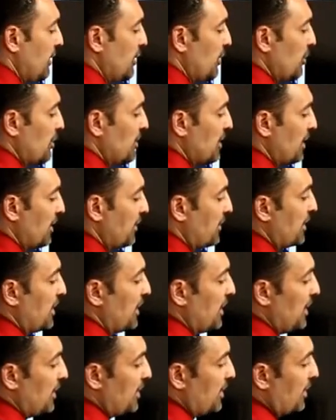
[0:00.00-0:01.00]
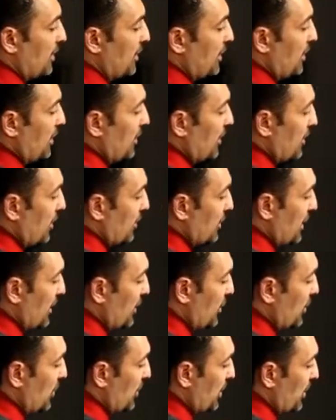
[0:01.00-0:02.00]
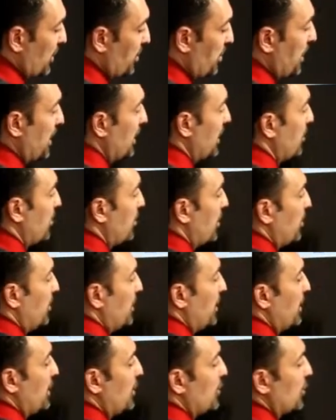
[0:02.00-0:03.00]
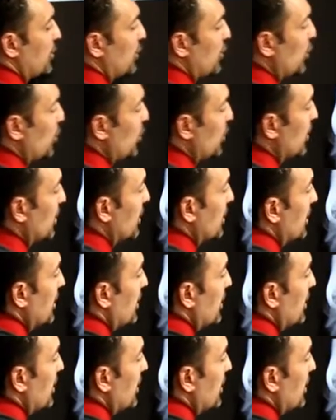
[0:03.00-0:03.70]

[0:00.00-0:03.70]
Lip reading: new set of teeth. It looks like he swallowed a pin and probably needs a new